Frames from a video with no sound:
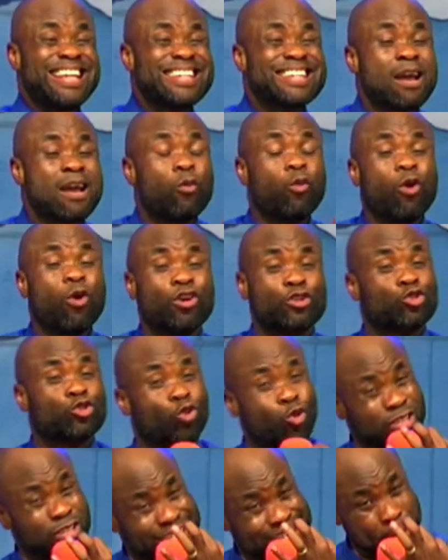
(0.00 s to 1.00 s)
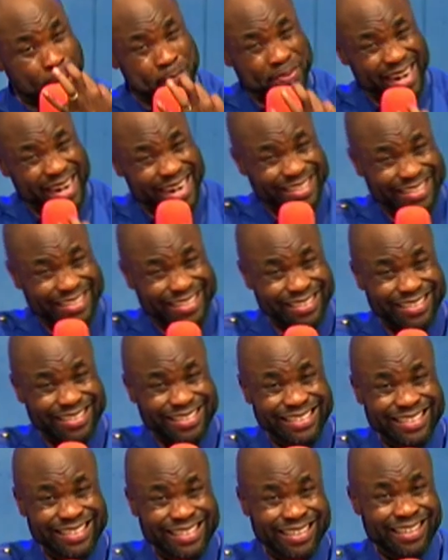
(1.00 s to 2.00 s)
the word to separate.
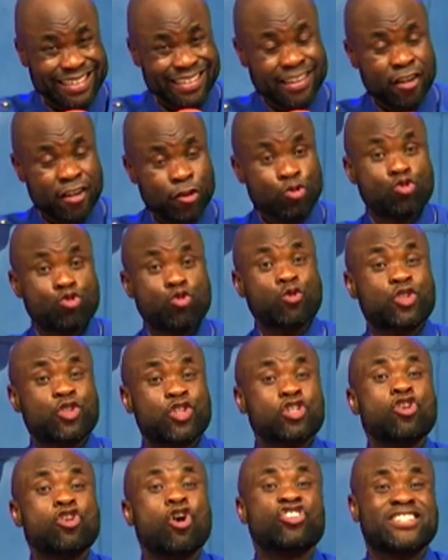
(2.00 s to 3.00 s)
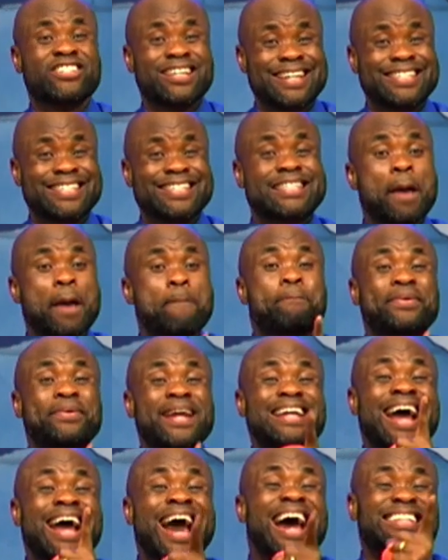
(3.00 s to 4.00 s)
Do surgery. Separate
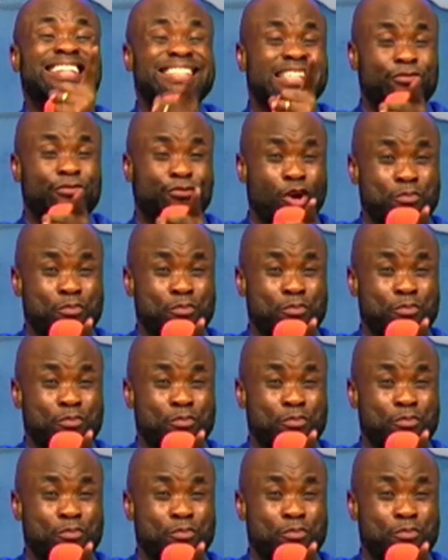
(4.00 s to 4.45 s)
hearts from